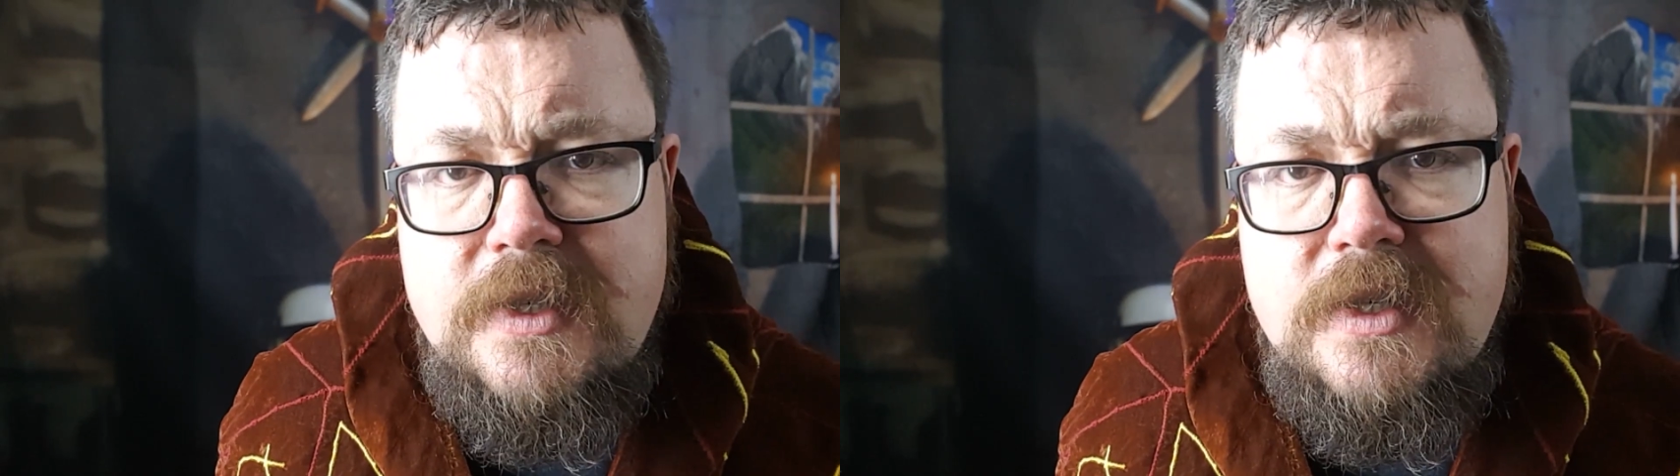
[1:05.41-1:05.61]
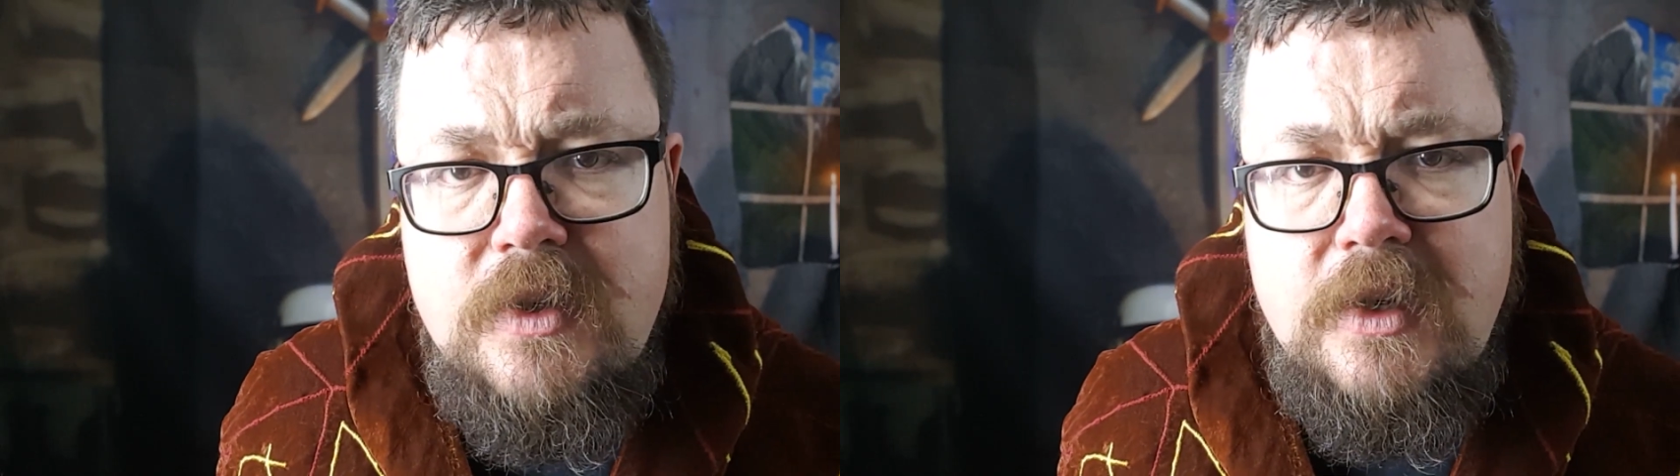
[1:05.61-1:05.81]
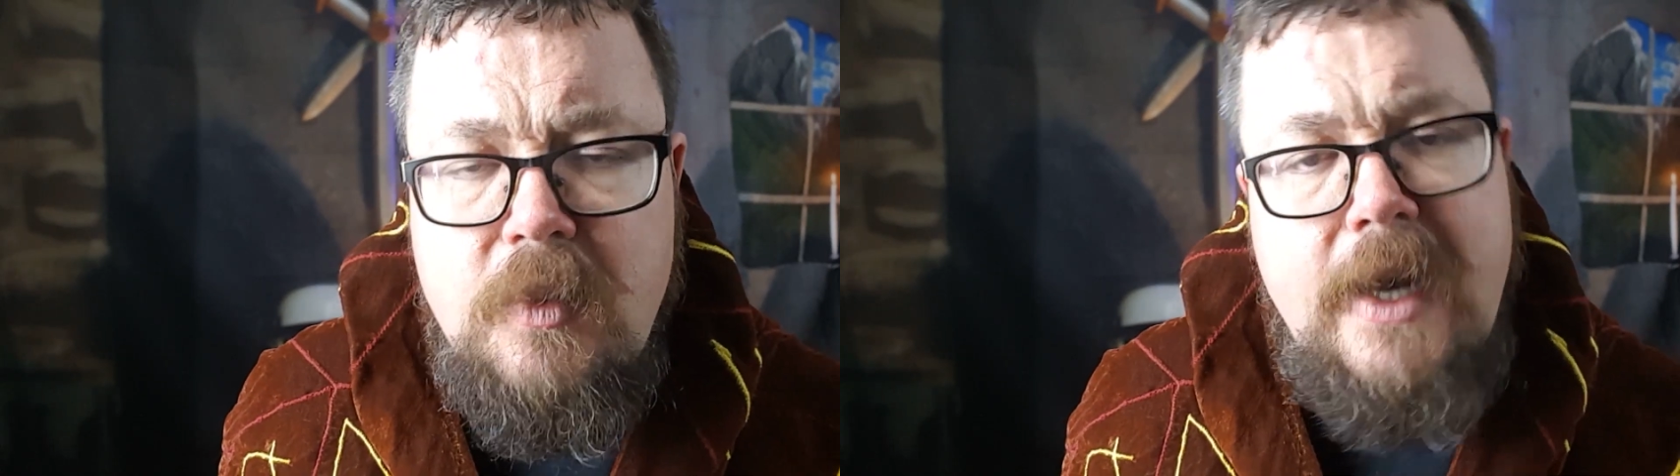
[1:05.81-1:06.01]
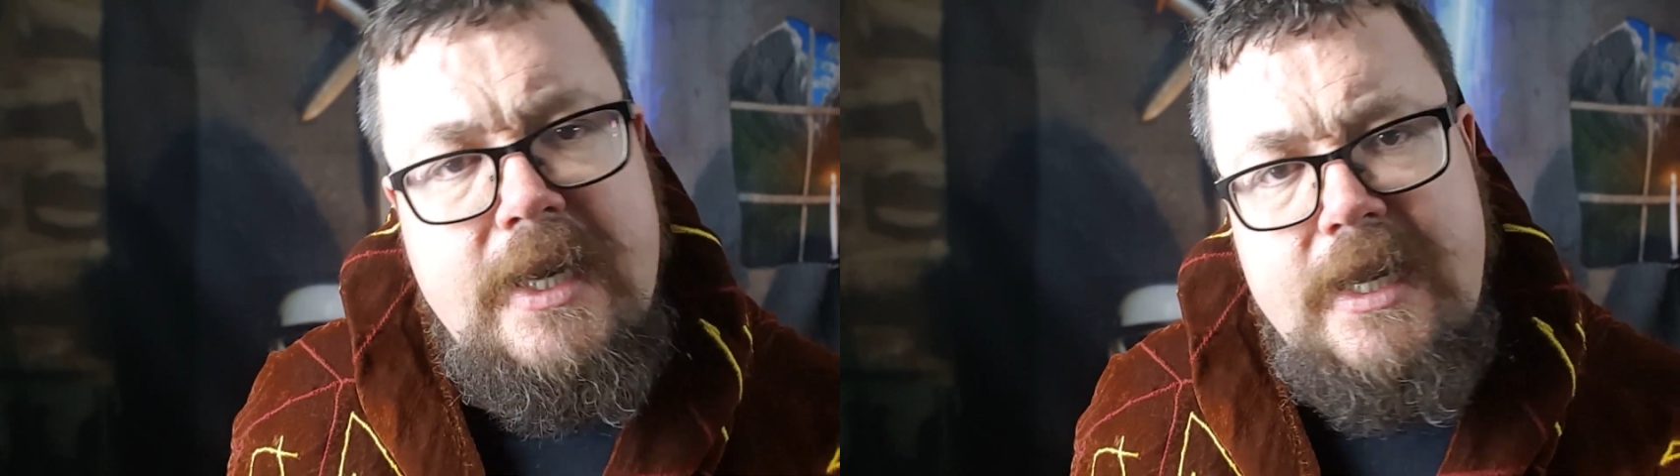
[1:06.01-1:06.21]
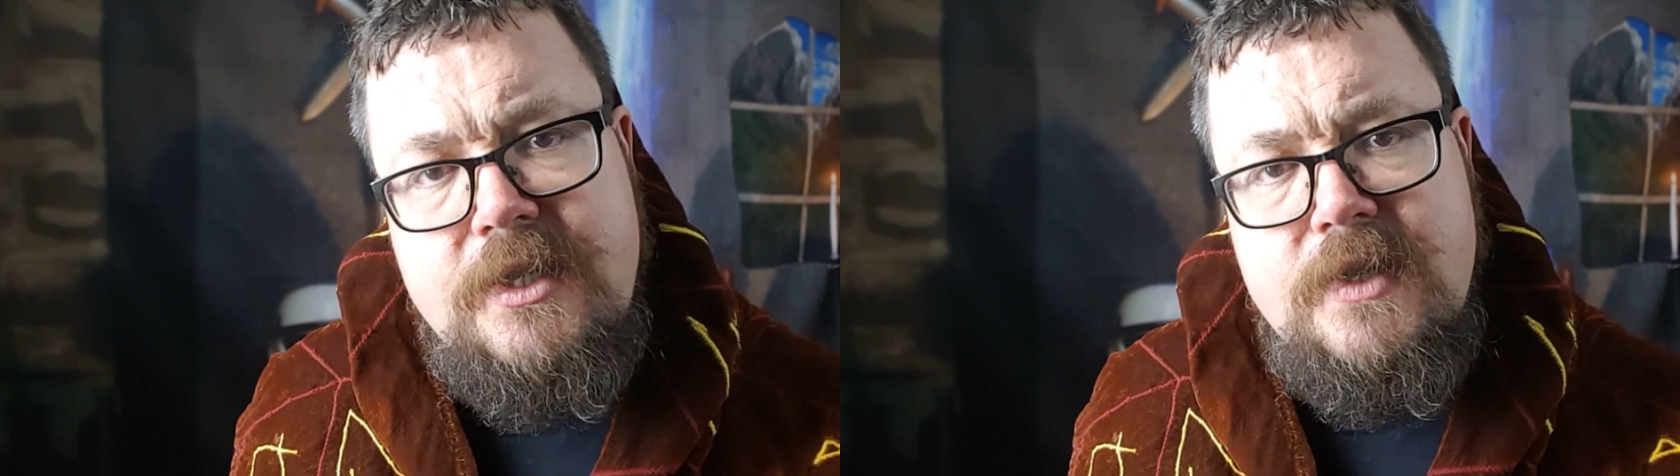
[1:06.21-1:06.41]
the story? Why
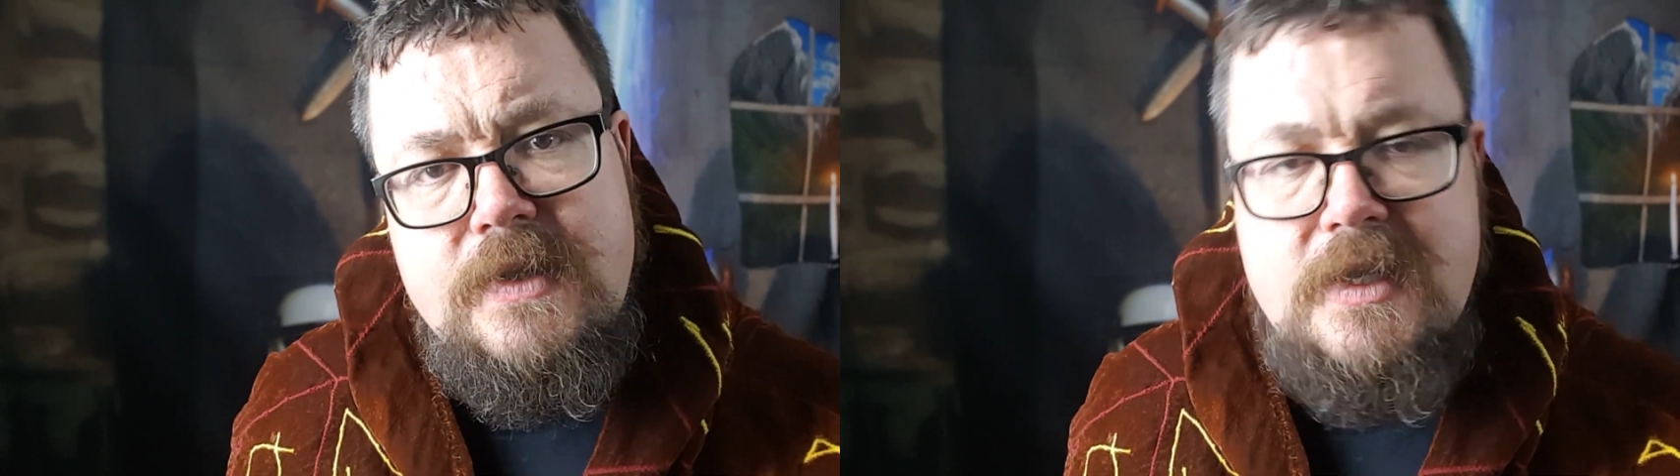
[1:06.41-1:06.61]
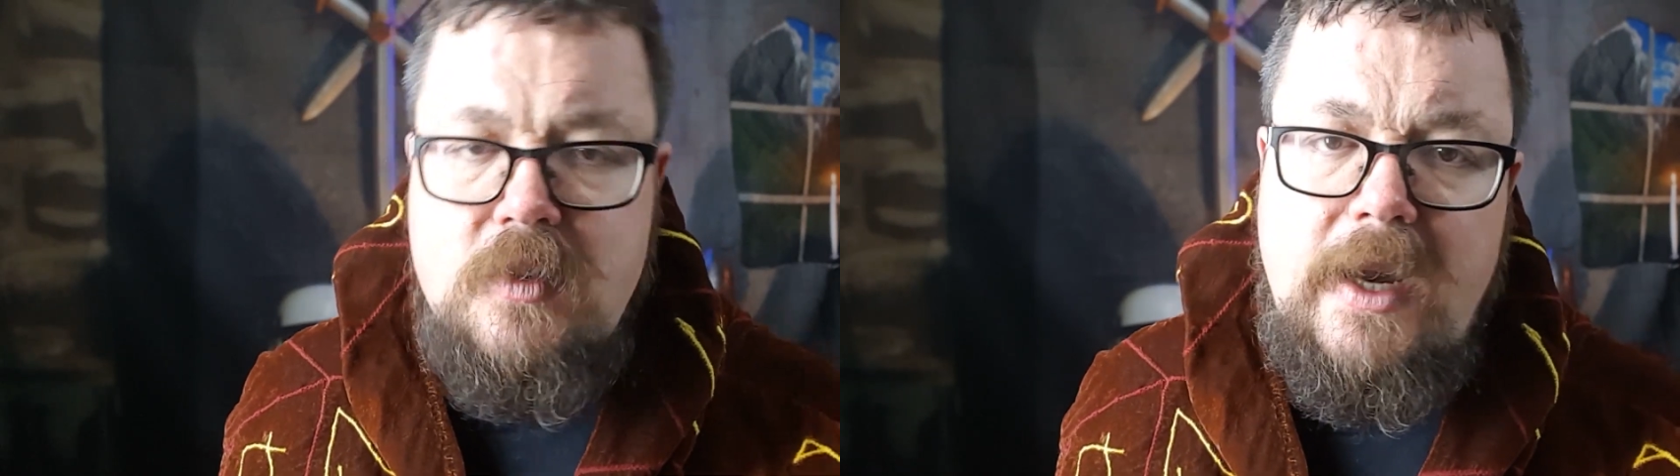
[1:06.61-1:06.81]
did I choose this?